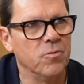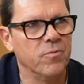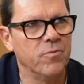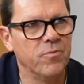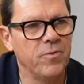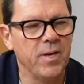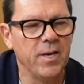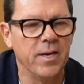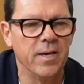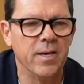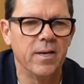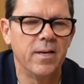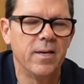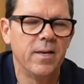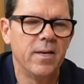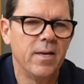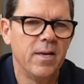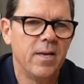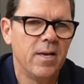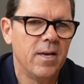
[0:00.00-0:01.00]
or fear,
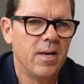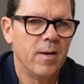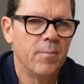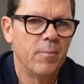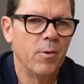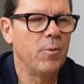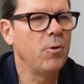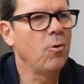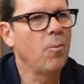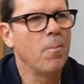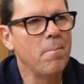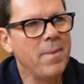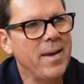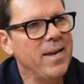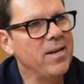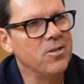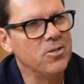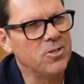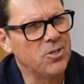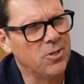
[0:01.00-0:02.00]
but we're not
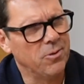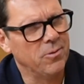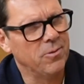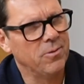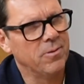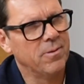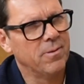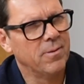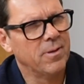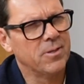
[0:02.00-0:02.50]
meant to.